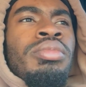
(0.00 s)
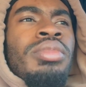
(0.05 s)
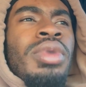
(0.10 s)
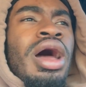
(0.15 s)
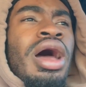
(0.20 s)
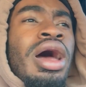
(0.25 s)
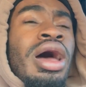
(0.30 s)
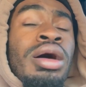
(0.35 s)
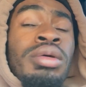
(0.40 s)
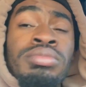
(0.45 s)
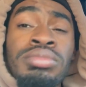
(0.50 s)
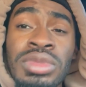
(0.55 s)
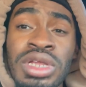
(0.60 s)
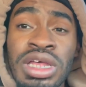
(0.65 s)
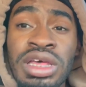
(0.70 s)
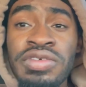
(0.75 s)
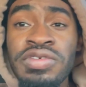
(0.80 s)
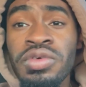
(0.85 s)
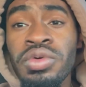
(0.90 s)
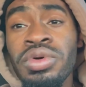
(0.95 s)
I'm
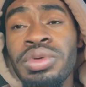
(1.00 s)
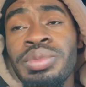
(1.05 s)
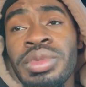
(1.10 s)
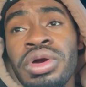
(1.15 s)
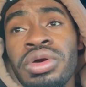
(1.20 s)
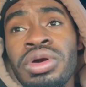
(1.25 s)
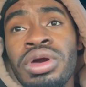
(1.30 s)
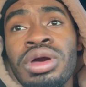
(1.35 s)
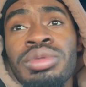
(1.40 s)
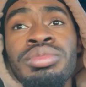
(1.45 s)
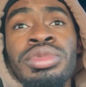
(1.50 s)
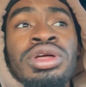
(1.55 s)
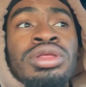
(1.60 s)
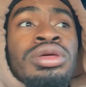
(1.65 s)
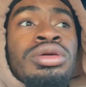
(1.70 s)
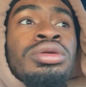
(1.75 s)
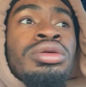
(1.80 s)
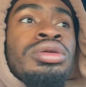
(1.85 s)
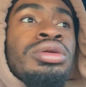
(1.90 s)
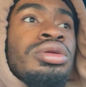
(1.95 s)
living with my
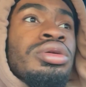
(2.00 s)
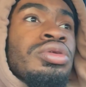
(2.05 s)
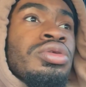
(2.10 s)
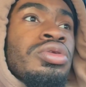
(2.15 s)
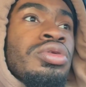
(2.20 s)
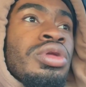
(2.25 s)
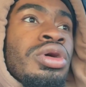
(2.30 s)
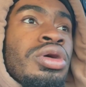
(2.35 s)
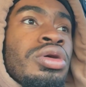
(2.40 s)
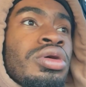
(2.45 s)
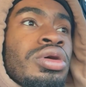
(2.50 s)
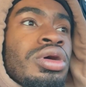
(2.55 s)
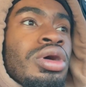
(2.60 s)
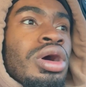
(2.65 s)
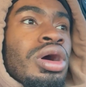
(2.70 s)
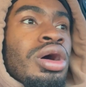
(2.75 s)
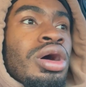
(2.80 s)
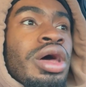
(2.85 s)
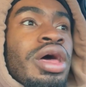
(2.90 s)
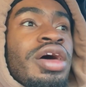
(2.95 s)
grandmother,
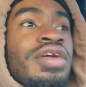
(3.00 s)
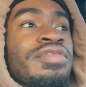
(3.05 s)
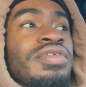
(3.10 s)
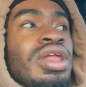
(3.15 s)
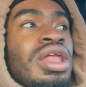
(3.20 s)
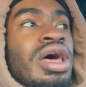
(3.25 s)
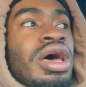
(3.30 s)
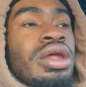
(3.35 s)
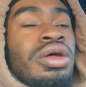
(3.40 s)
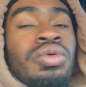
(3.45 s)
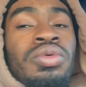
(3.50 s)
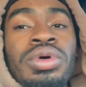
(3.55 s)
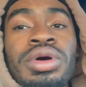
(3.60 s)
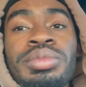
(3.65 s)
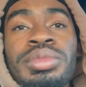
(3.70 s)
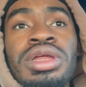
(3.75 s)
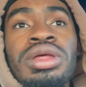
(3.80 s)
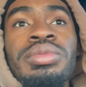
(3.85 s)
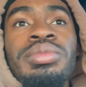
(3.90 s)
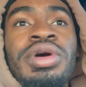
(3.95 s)
I have a lot of
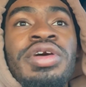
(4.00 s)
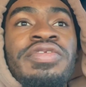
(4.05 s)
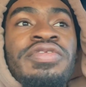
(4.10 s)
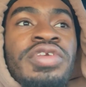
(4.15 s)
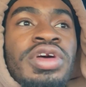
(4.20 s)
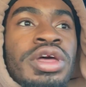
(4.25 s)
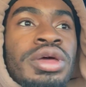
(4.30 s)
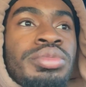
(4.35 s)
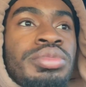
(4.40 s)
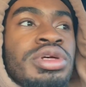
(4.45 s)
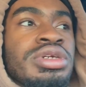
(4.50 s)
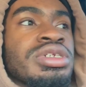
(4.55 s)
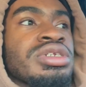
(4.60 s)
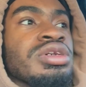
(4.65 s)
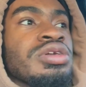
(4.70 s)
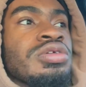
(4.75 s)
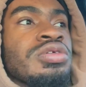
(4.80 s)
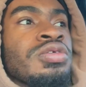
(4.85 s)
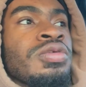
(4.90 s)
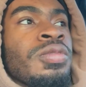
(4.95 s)
women in my family,
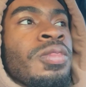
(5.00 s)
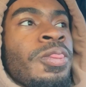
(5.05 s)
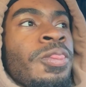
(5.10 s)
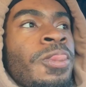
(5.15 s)
so